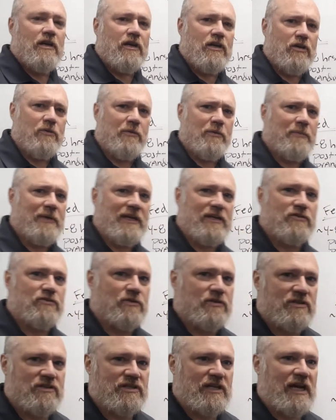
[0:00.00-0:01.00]
Human beings
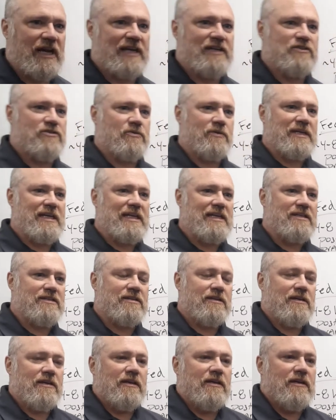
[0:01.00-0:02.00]
are designed to
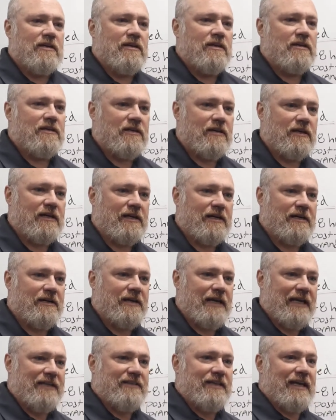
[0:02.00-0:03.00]
eat uh,
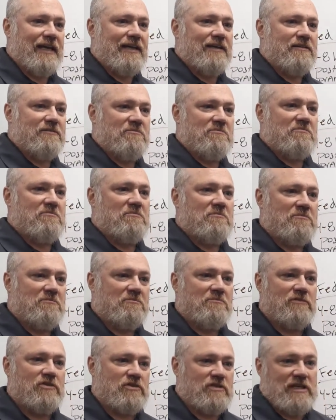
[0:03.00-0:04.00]
and then
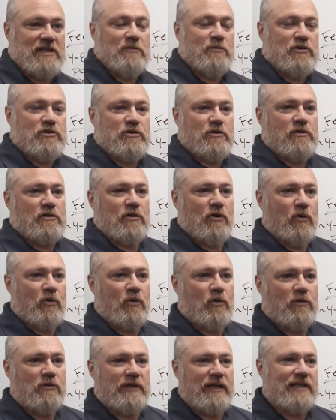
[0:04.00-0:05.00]
just eat what you can
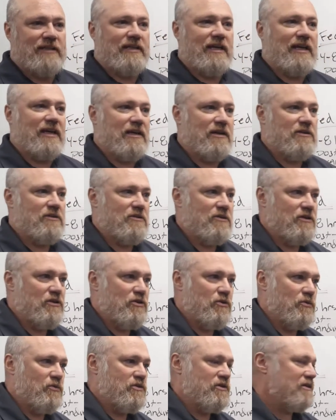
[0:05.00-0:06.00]
hold, and then
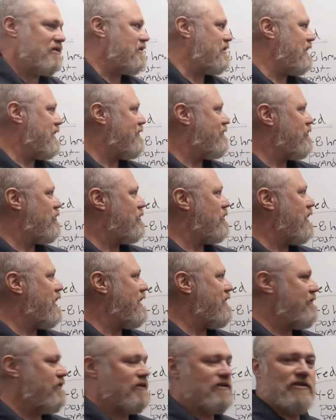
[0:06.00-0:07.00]
you just live your
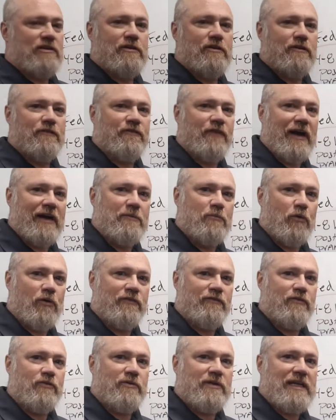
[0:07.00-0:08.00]
life until you can find more
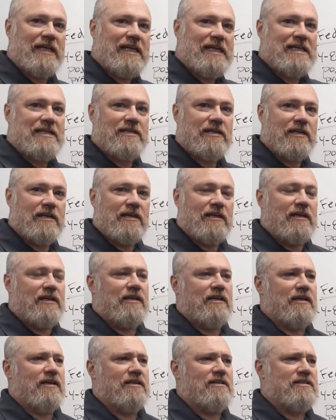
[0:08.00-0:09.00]
food to eat.
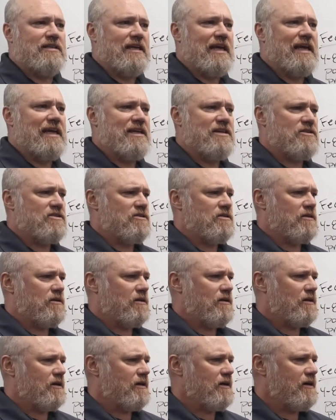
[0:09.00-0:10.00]
In today's
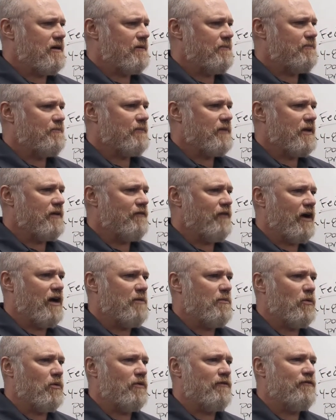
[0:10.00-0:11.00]
um,
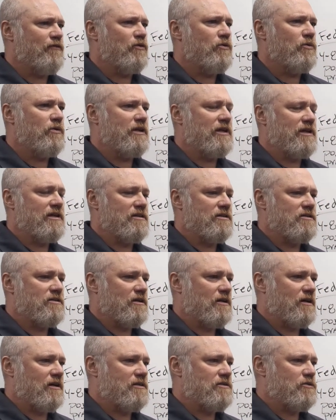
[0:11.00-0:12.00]
environment where food is
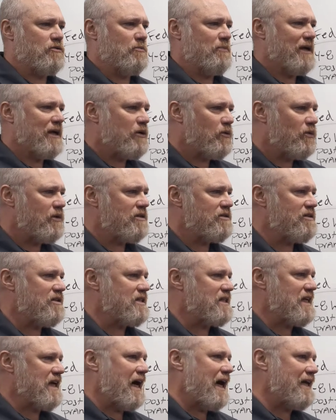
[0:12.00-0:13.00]
uh, it's ubiquitous,
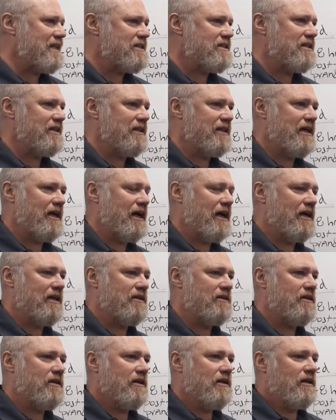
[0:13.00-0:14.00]
it's constantly
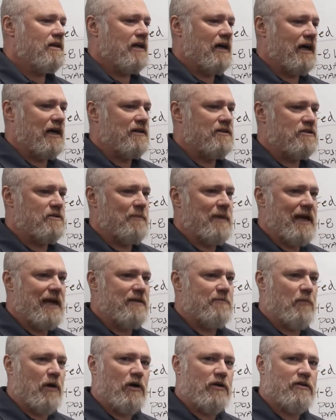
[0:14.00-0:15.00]
on on
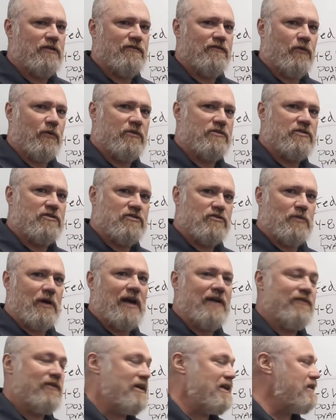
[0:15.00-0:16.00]
demand, market forces
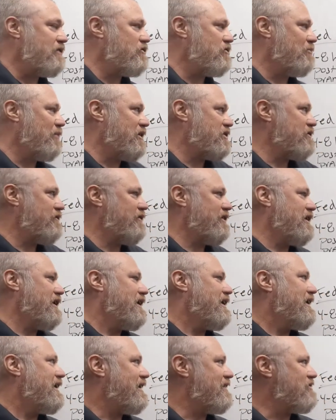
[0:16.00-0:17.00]
drive you to eat too much of it.
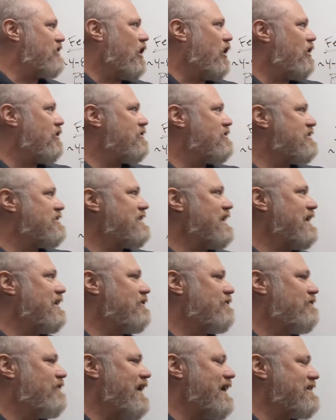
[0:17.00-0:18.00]
It's hard to stay
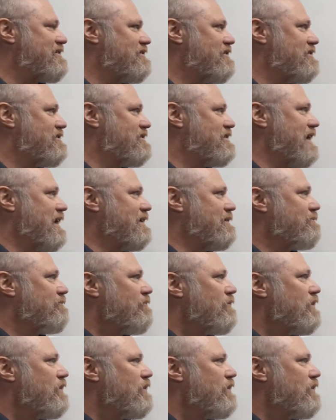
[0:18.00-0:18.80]
in a fasted state.